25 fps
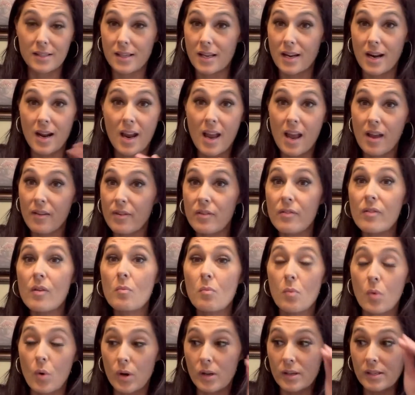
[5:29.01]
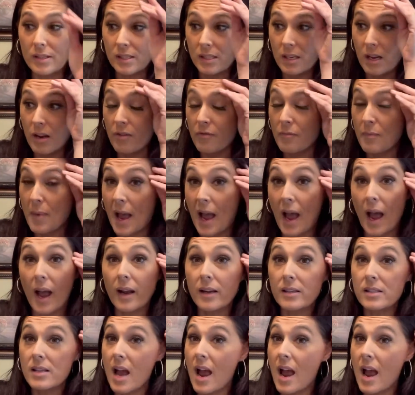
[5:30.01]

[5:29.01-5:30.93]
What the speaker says: and I have even more stuff packed.